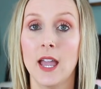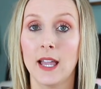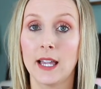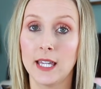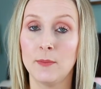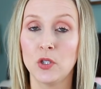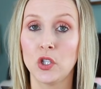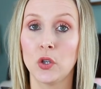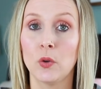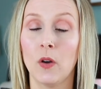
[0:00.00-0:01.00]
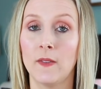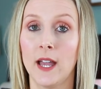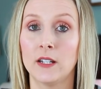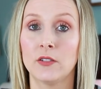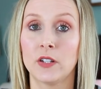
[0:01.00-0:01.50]
it keeps you on
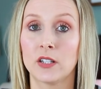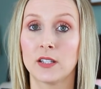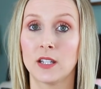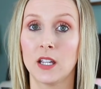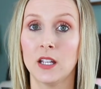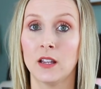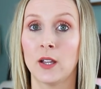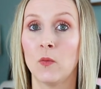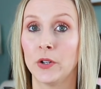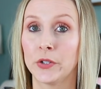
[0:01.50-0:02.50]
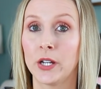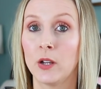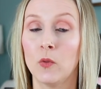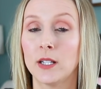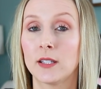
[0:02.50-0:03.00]
the edge of your seat like
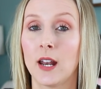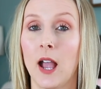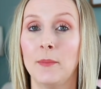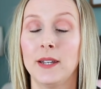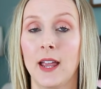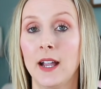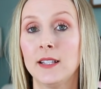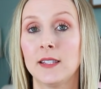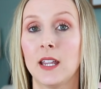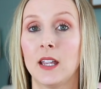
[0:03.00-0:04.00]
wondering what's gonna happen next